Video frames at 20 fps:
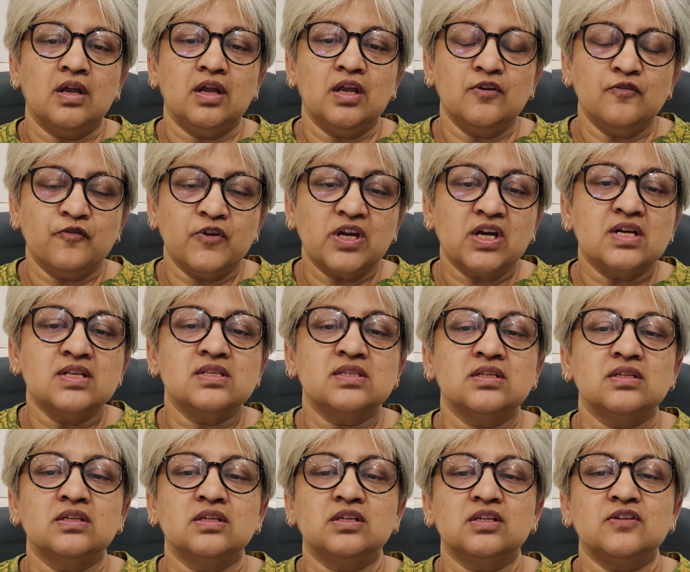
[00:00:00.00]
If we
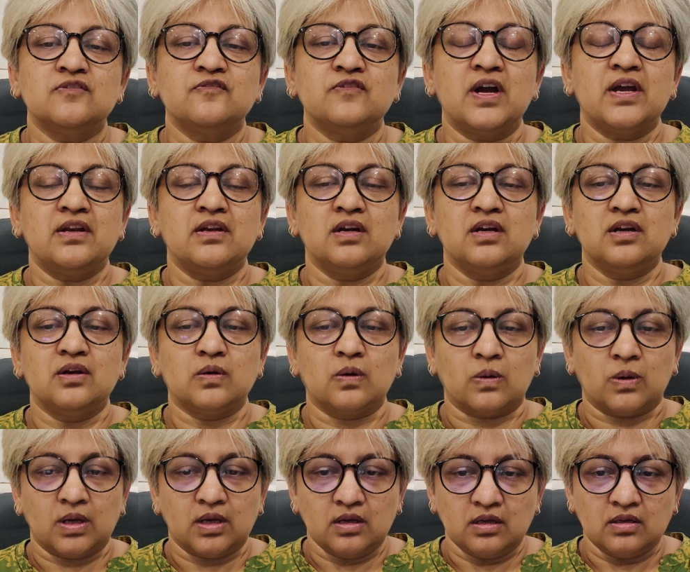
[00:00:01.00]
consider a final
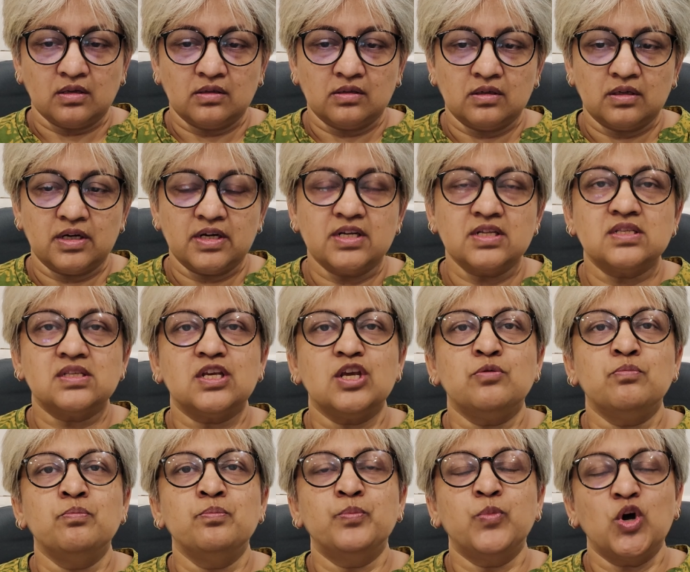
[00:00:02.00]
drawing, it is
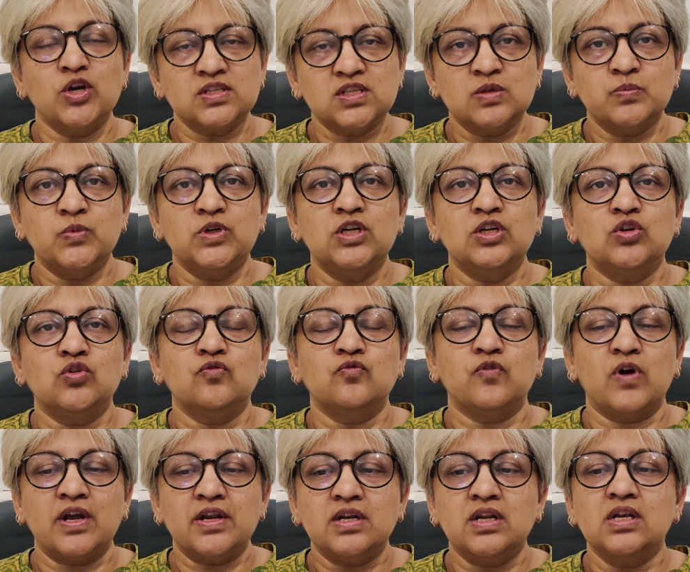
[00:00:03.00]
impossible to
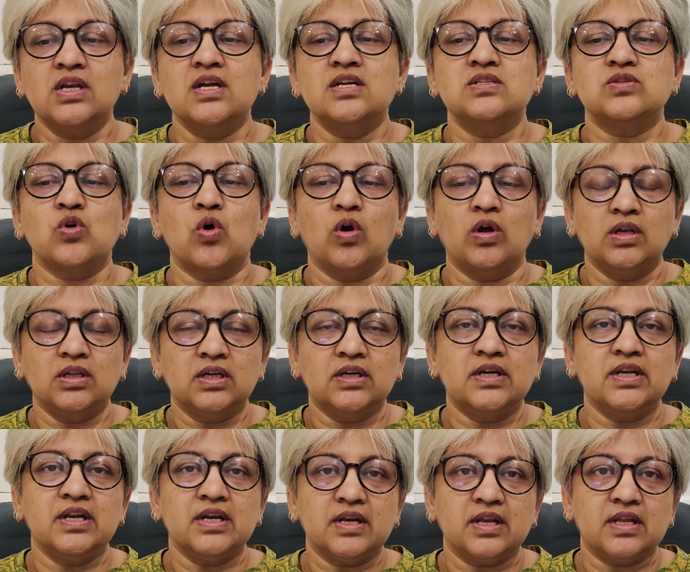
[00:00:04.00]
finalize all the
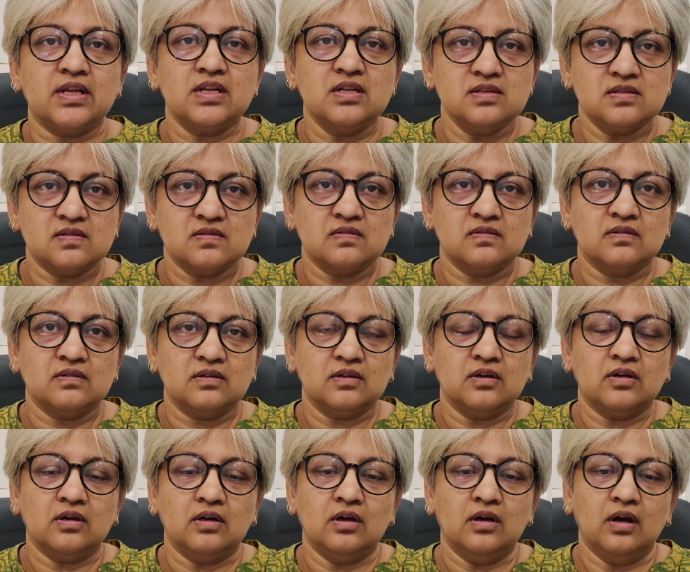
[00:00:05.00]
details
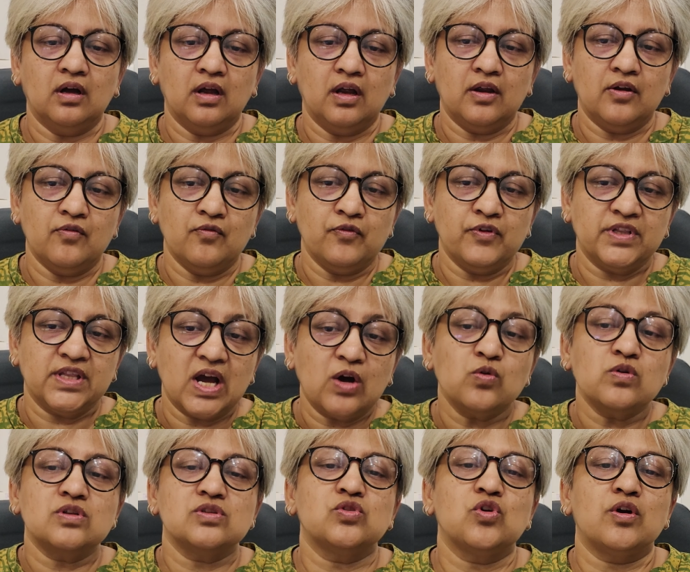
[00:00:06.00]

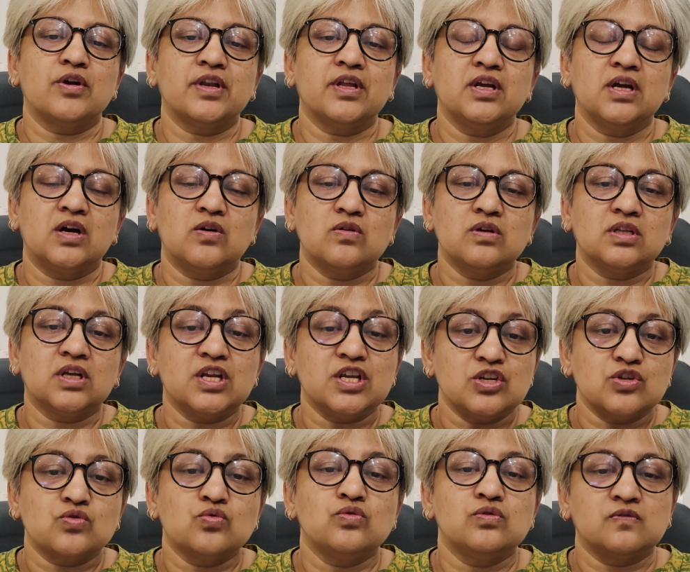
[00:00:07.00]
without sorting out the
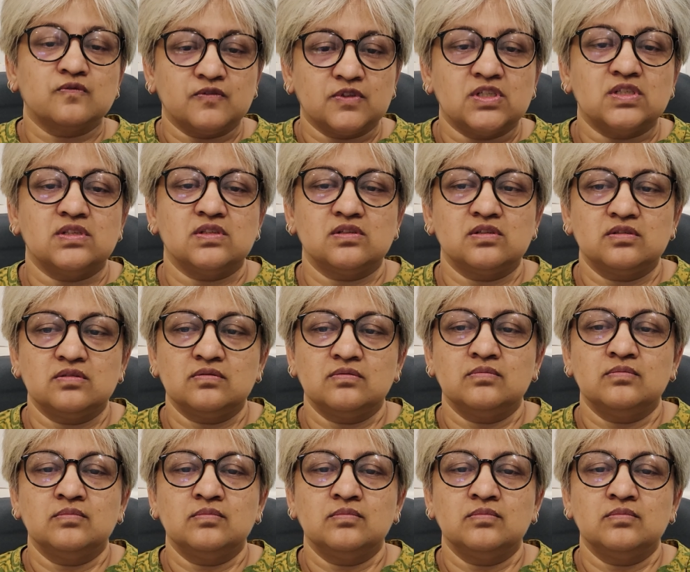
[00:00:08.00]
issues first.